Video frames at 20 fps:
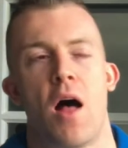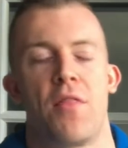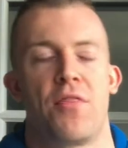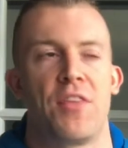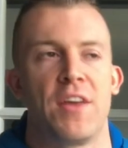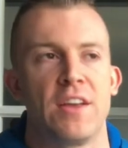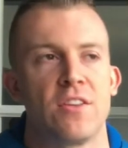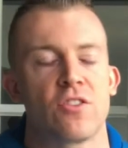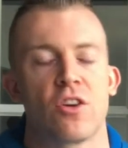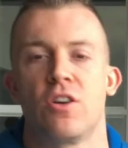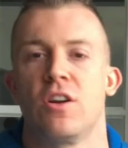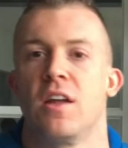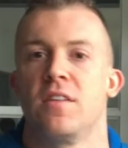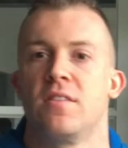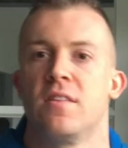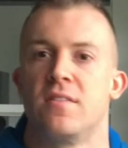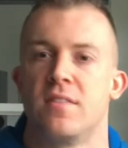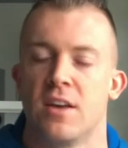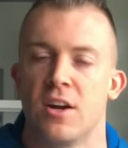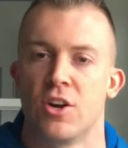things aren't
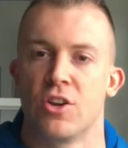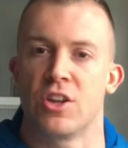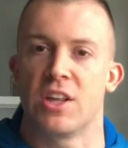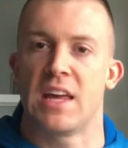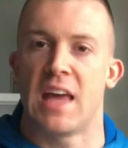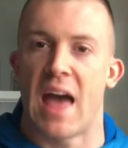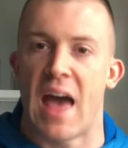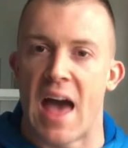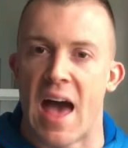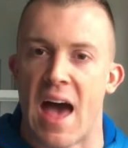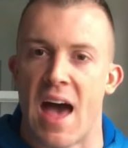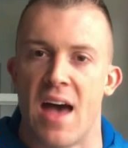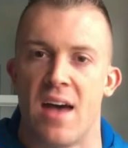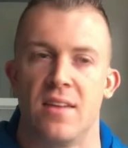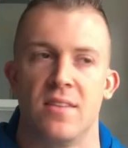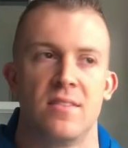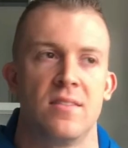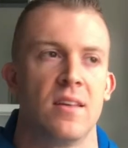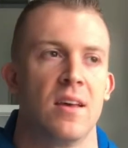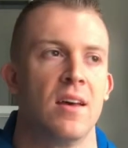necessarily
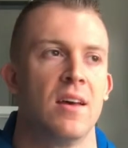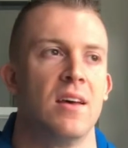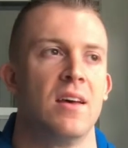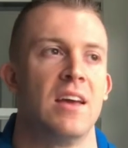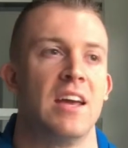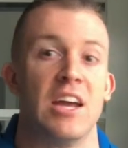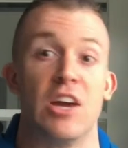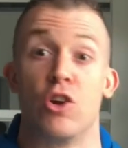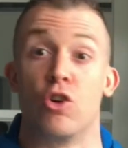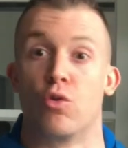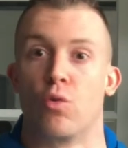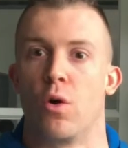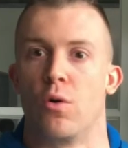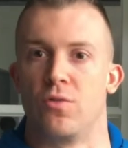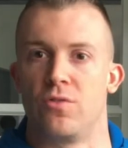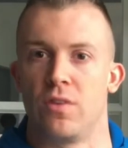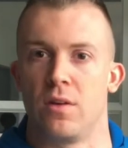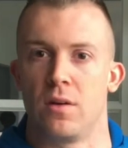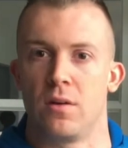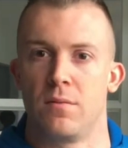as
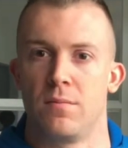engrossing.